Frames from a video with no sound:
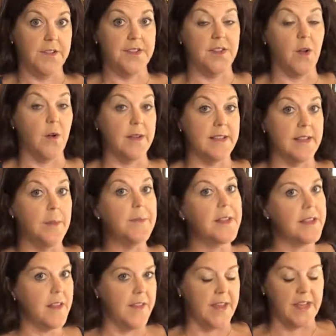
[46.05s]
So it's something
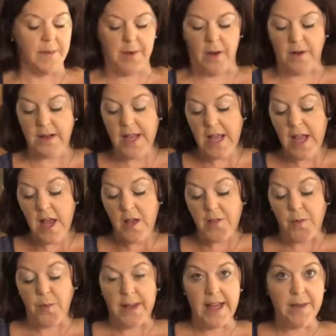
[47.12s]
to think about.
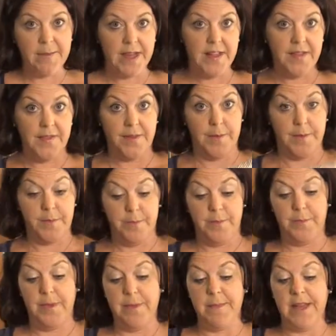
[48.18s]
The way I made the
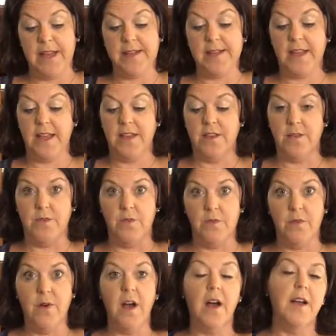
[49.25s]
beanbags that
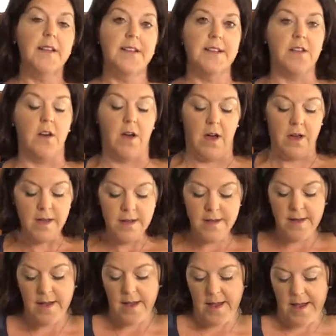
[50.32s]
you saw
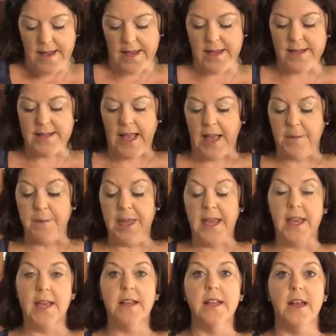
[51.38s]
is I
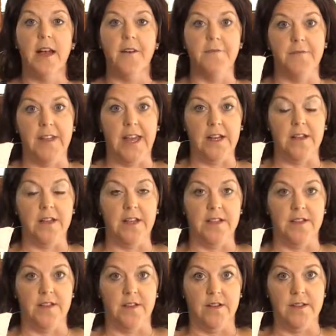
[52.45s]
made a flannel
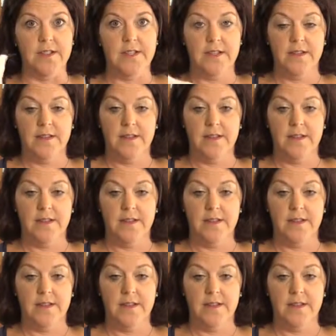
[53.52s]
insert.